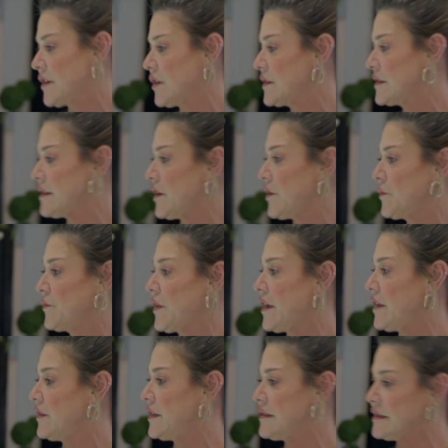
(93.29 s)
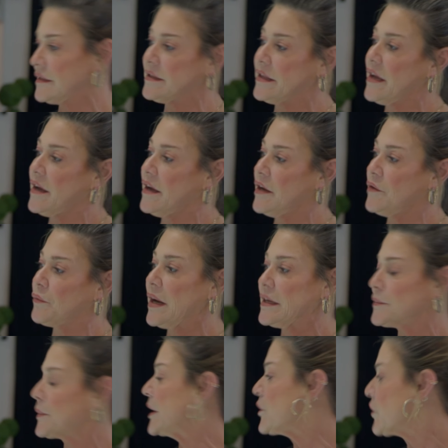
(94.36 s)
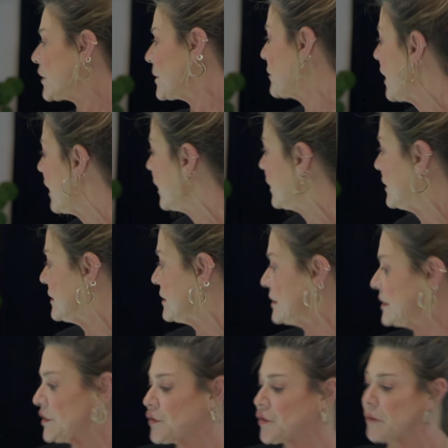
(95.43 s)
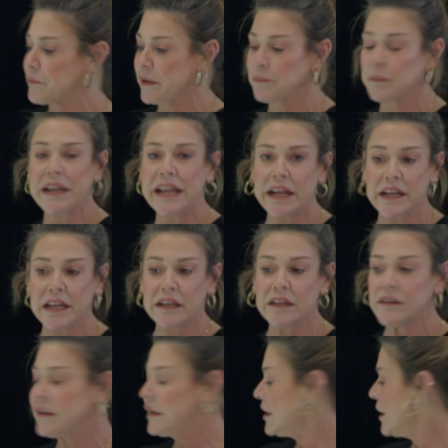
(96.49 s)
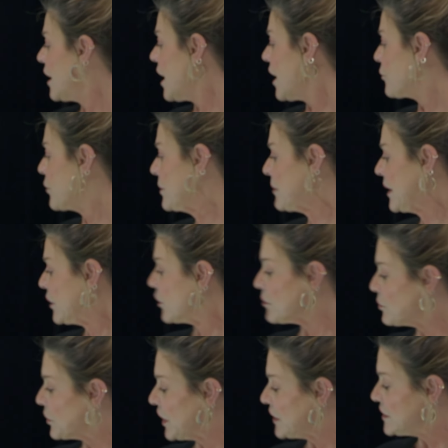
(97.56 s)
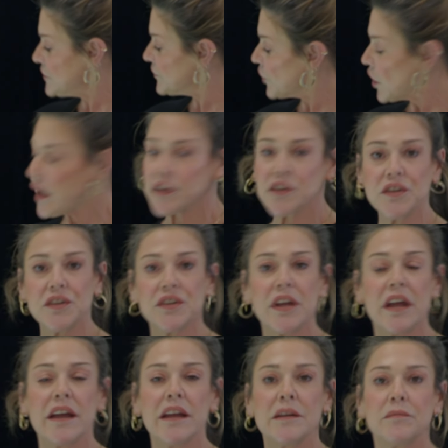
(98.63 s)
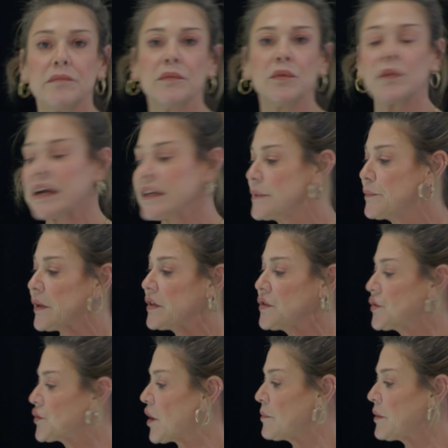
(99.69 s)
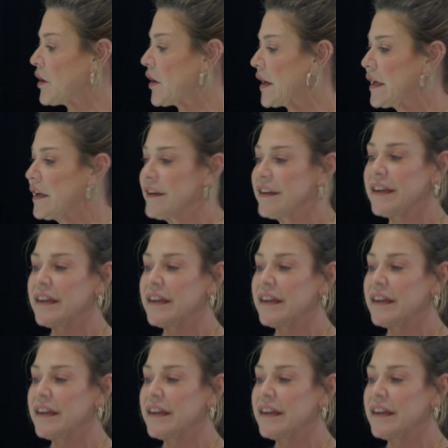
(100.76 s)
also. This is the raspberry and cream cake. This is the strawberry and banana. We make our breads fresh, raspberry, strawberry,